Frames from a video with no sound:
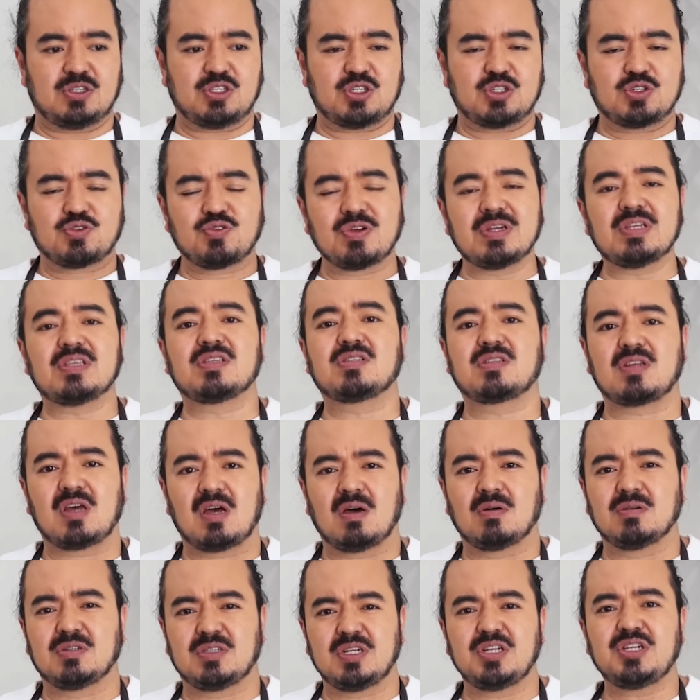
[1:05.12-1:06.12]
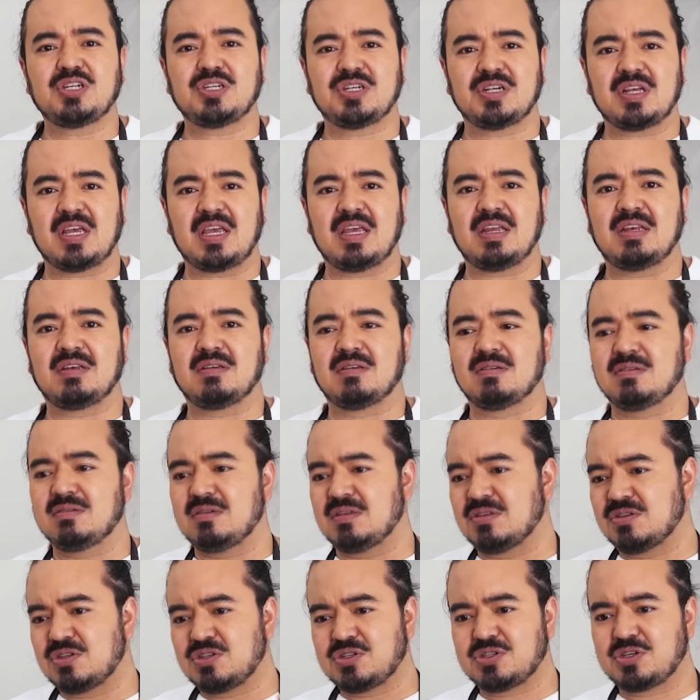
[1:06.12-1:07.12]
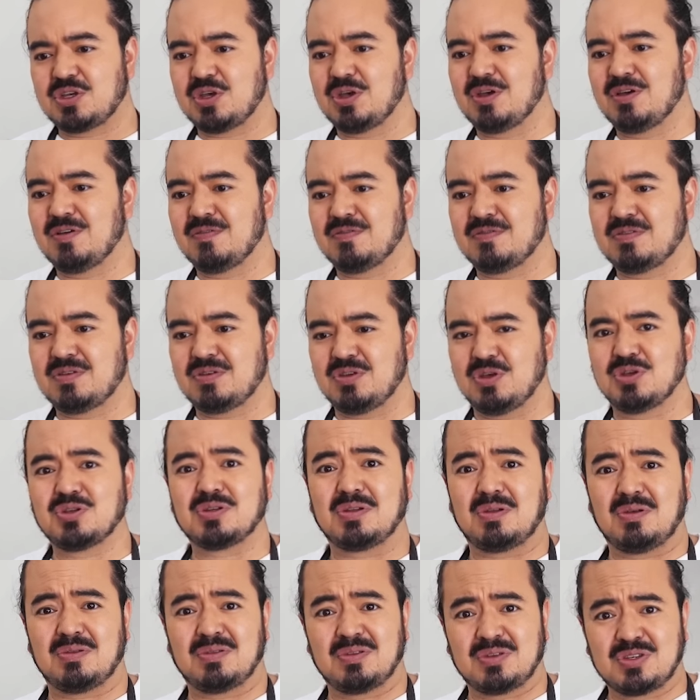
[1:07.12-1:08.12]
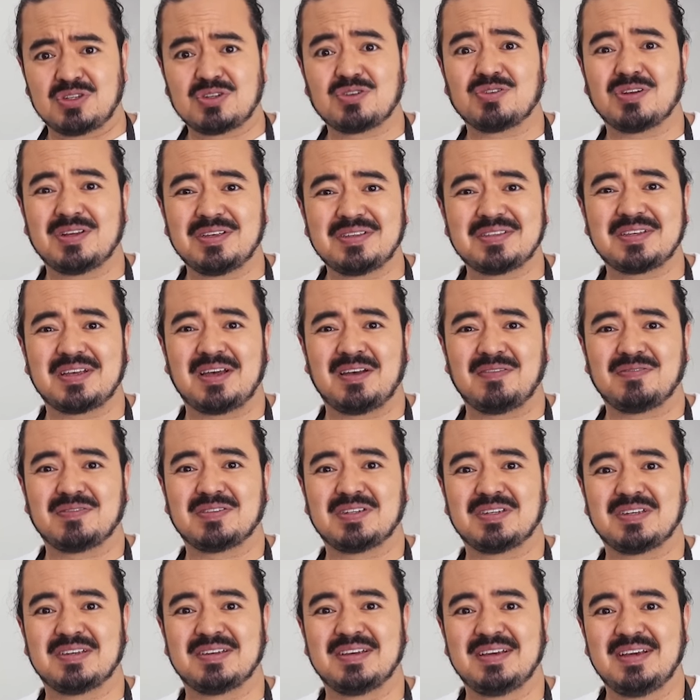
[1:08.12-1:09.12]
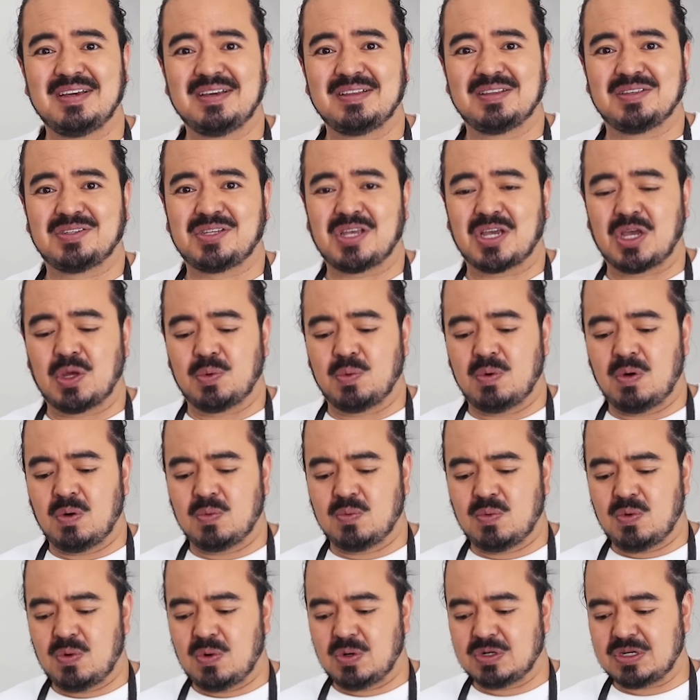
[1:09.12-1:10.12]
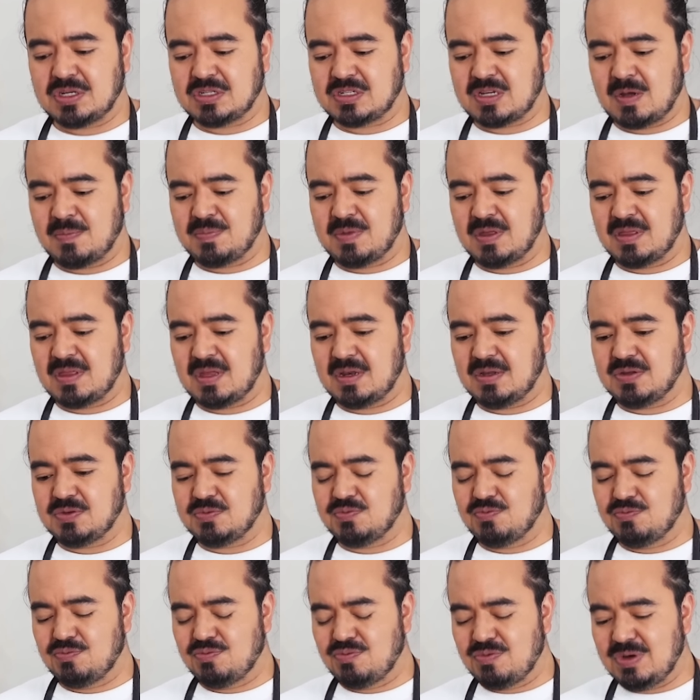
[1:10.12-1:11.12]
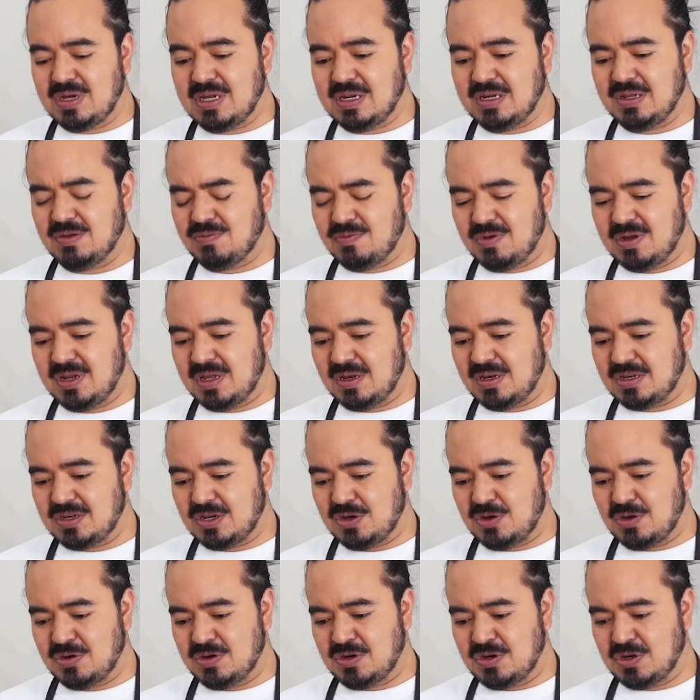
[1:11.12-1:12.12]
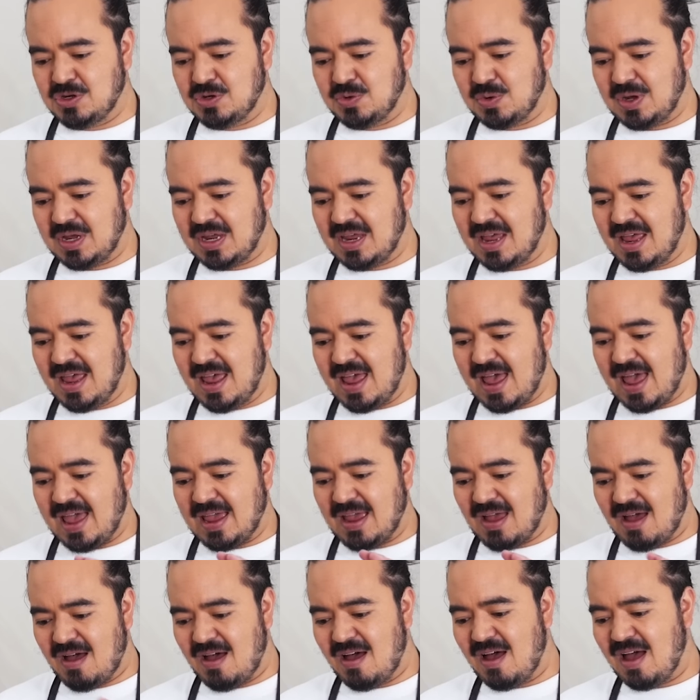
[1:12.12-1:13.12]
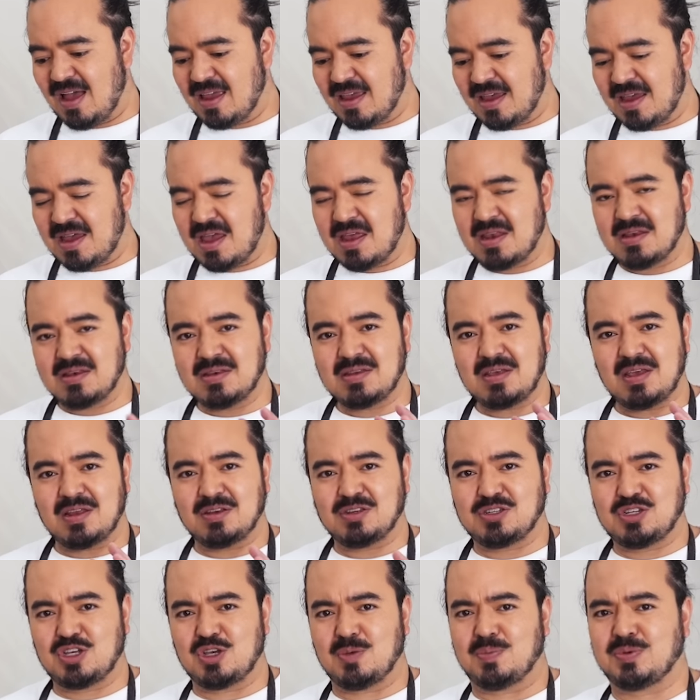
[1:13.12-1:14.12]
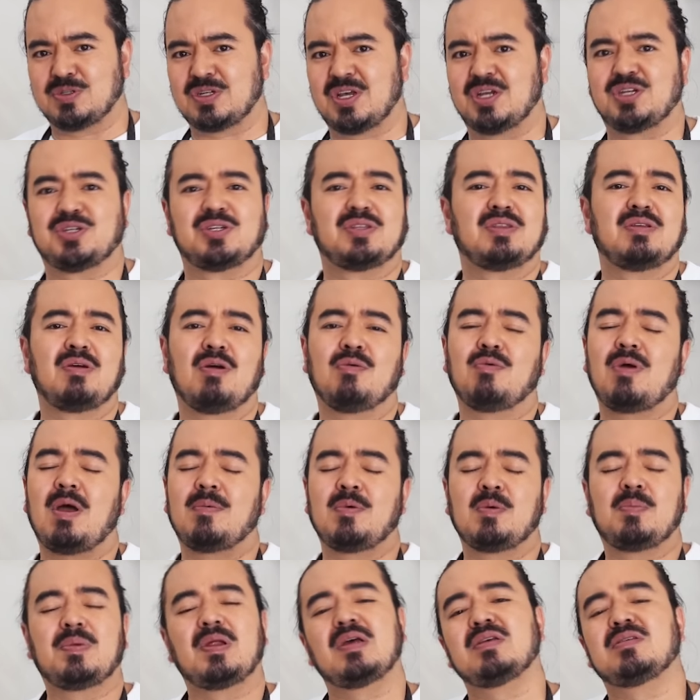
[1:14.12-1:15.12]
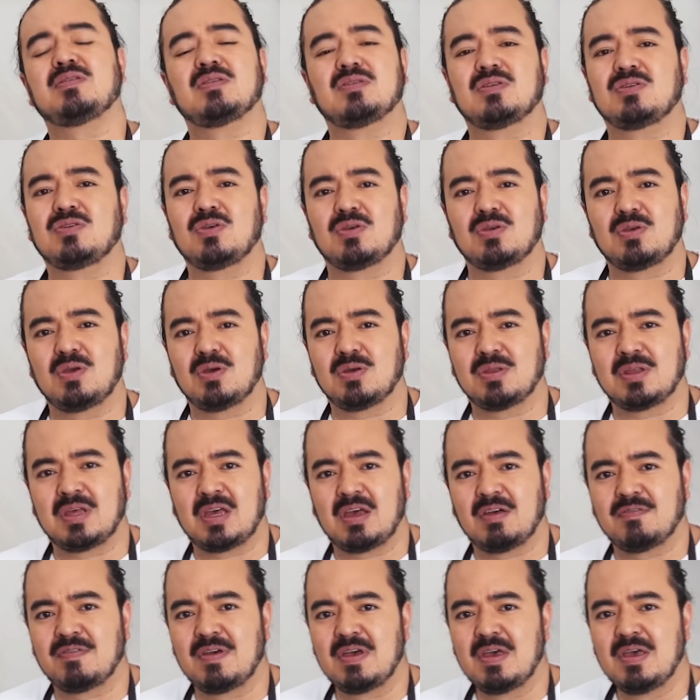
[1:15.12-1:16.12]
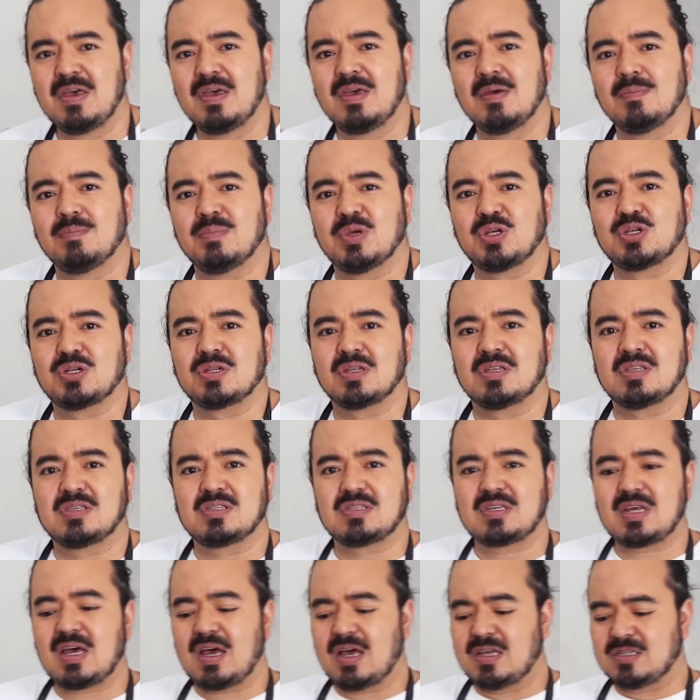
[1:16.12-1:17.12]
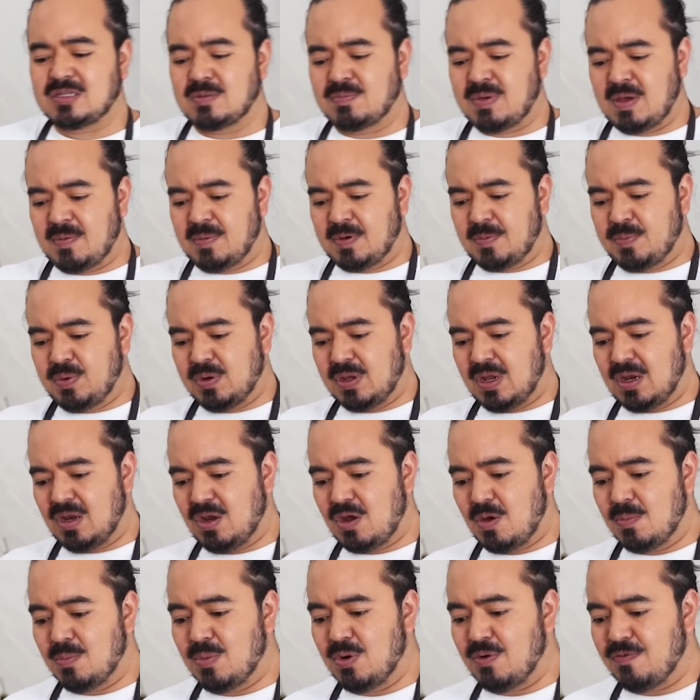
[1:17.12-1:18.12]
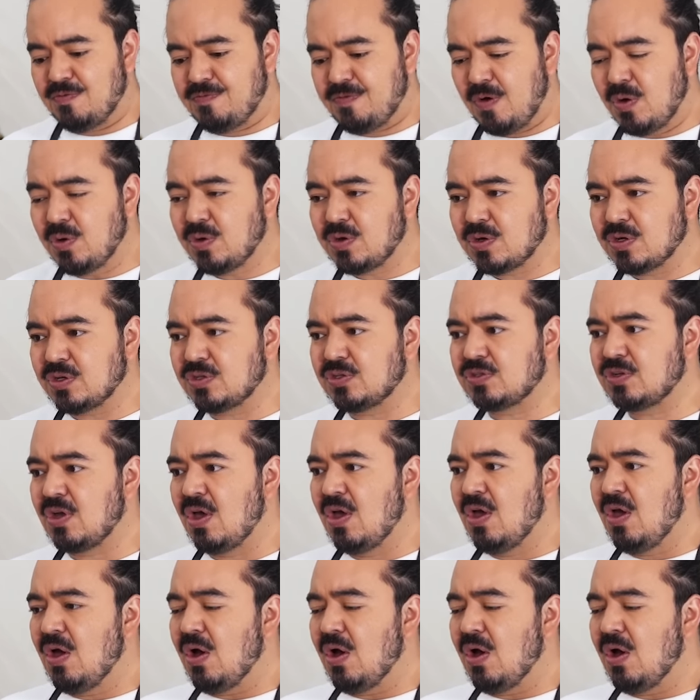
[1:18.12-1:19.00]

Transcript: street-style dish, eaten and served usually on the streets after the Second World War, to something that is really, really turned into a high-end interpretation. There are ramen places in Tokyo that have Michelin stars, and people are putting a lot more focus